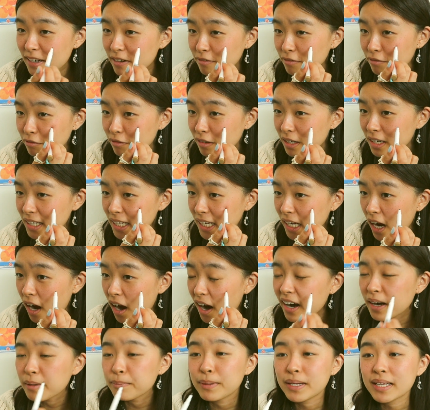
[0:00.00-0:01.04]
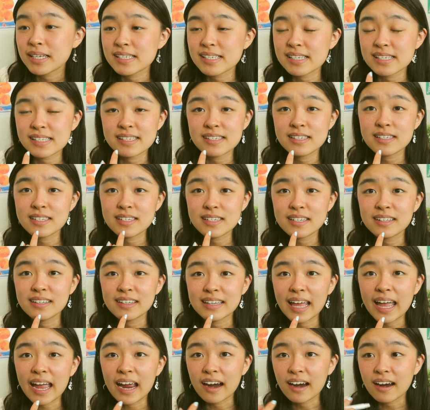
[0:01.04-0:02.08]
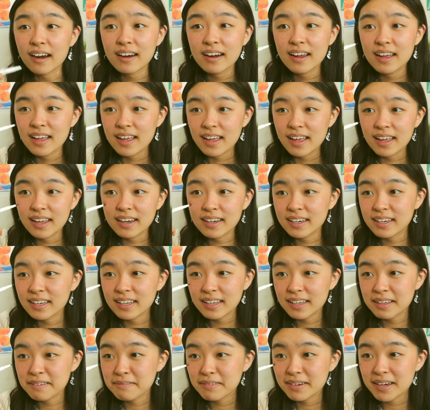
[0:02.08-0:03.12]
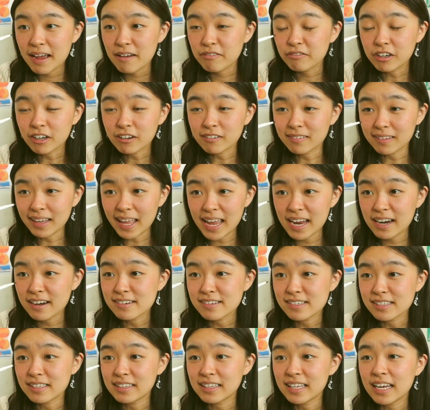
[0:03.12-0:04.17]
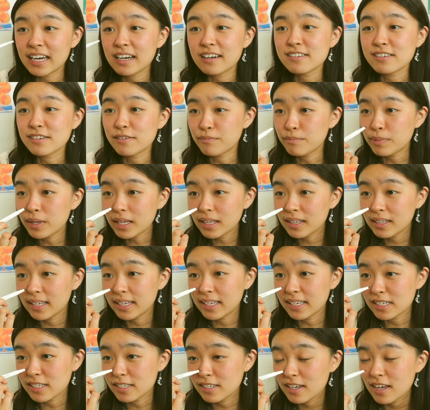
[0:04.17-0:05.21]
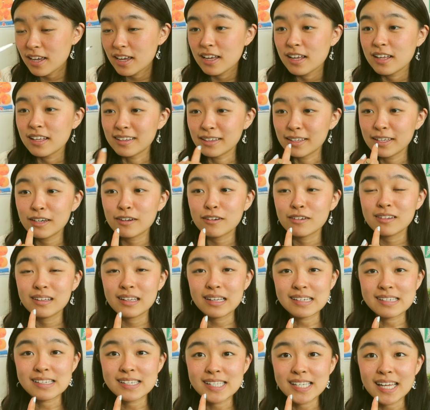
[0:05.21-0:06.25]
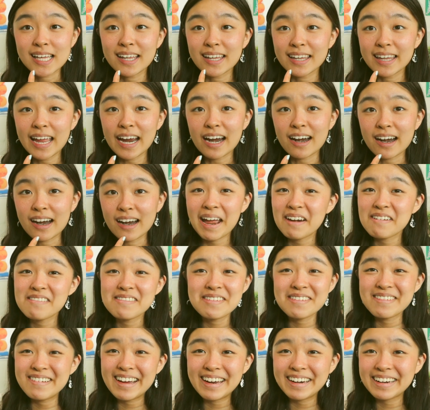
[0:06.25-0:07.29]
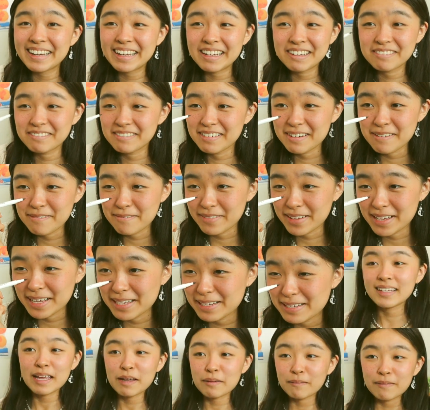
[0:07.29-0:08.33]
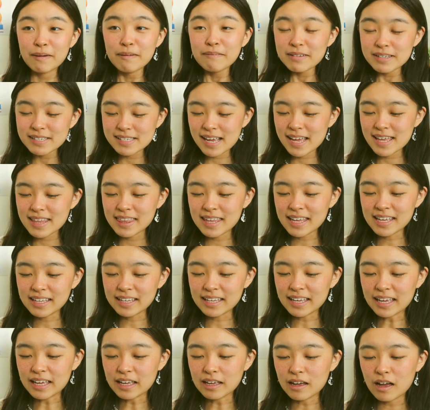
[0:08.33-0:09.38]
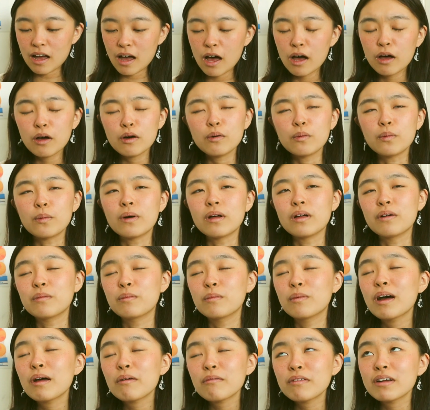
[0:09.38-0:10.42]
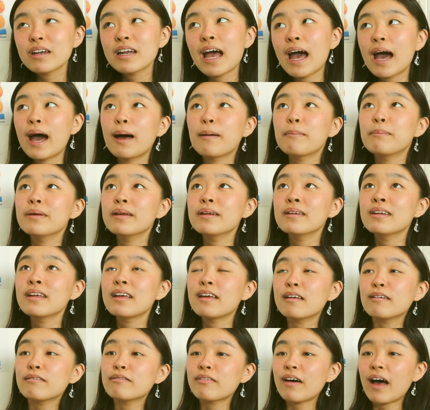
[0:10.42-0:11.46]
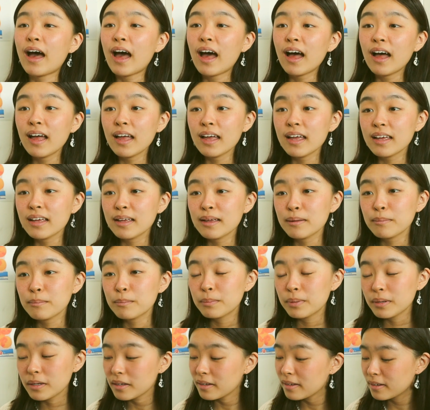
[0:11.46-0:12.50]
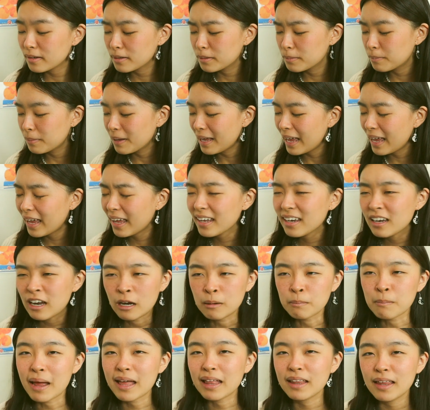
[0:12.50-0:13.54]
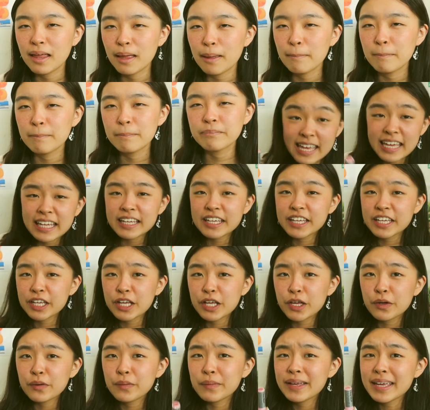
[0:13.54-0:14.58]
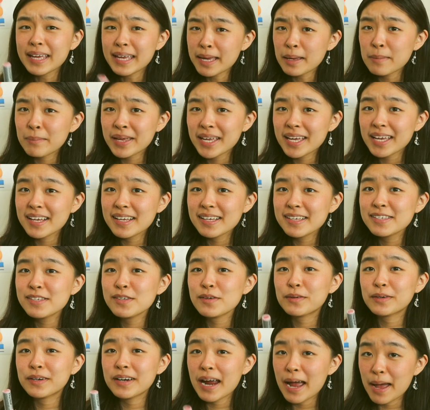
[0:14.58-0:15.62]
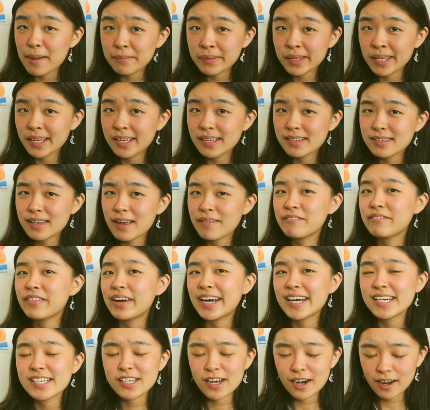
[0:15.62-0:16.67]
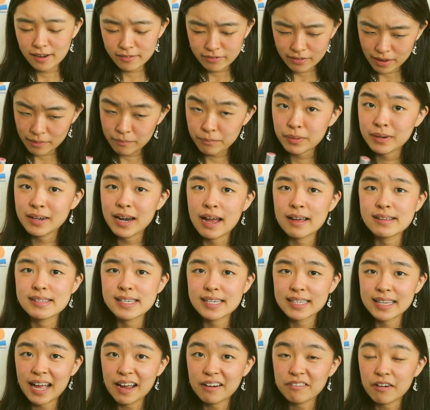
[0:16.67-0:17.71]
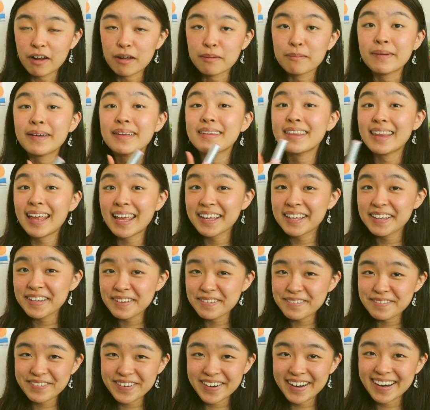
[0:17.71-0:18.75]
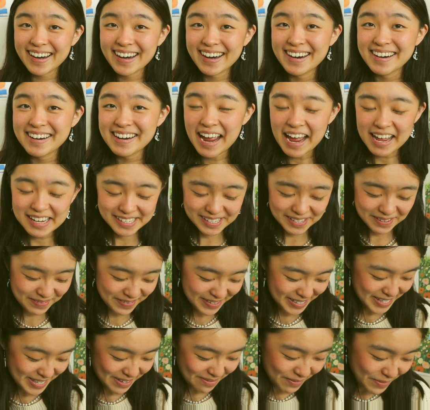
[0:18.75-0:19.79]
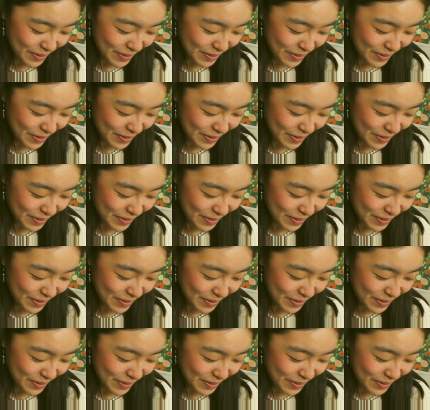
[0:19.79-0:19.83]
it really hard because it's still there. And even after layers and layers of peeling, it's literally still there. I don't know how to get rid of it. Like, what was I thinking? Oh, what would happen if I put pen on my lip? Thank you, Emius or Emius. I'm very sorry if I'm pronouncing that wrong, but thank you for asking me some